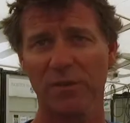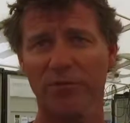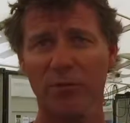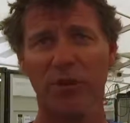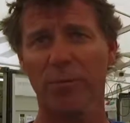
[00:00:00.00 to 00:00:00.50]
We're
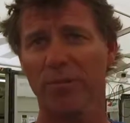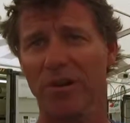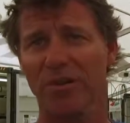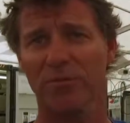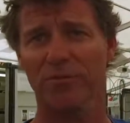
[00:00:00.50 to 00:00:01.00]
fully
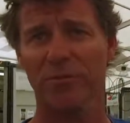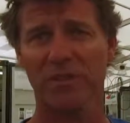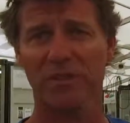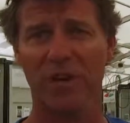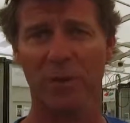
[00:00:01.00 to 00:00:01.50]
operational from
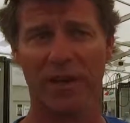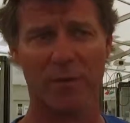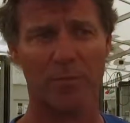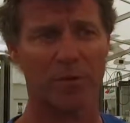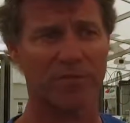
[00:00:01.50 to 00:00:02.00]
it showing
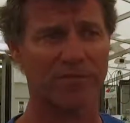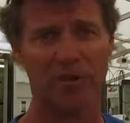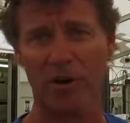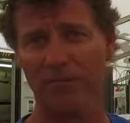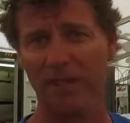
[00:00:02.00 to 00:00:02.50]
up on the
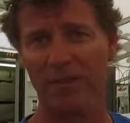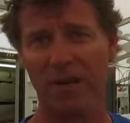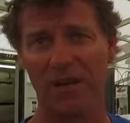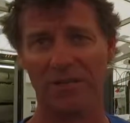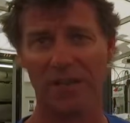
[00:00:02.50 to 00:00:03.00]
5 flat
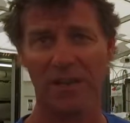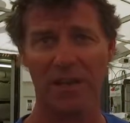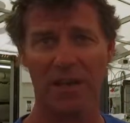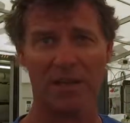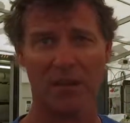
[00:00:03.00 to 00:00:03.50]
racks,
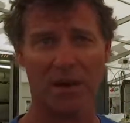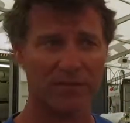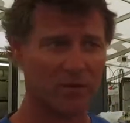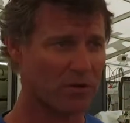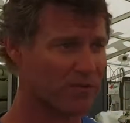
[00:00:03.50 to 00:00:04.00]
and
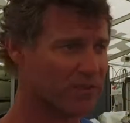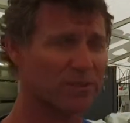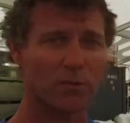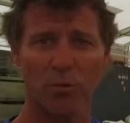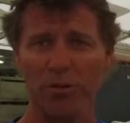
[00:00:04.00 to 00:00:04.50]

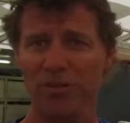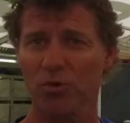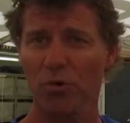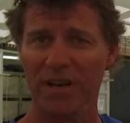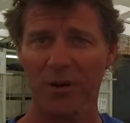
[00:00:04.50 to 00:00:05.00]
obviously what we
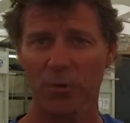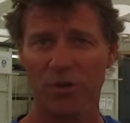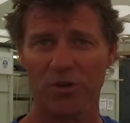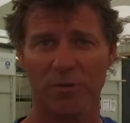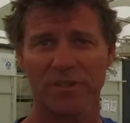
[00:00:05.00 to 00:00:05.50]
store in our
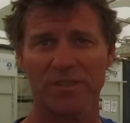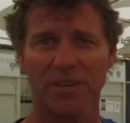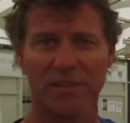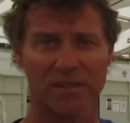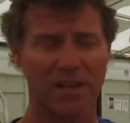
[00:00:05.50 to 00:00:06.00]
workshop
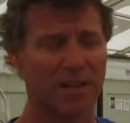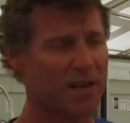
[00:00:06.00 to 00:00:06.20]
containers.